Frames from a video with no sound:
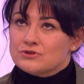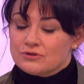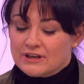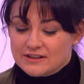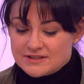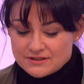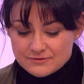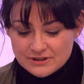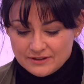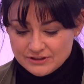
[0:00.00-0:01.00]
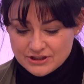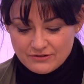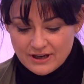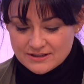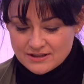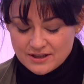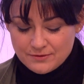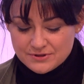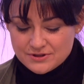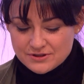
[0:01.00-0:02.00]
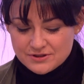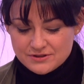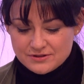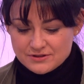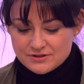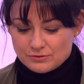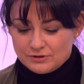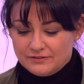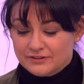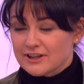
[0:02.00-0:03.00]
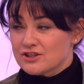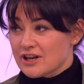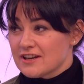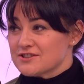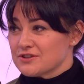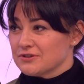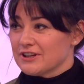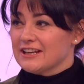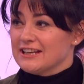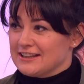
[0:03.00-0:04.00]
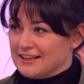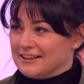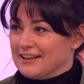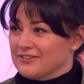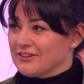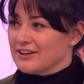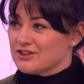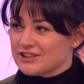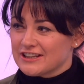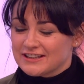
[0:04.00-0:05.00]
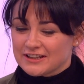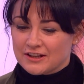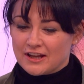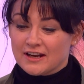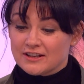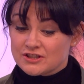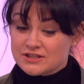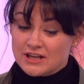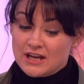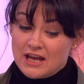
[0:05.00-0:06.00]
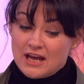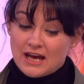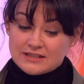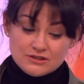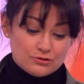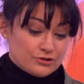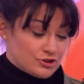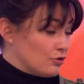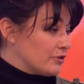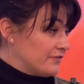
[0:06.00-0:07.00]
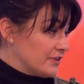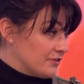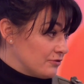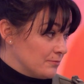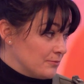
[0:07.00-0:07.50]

John Anderson was a lovely director. He was just so lovely and gentle, and it needed that kind of energy, I think. And I just, I didn't know the geography of the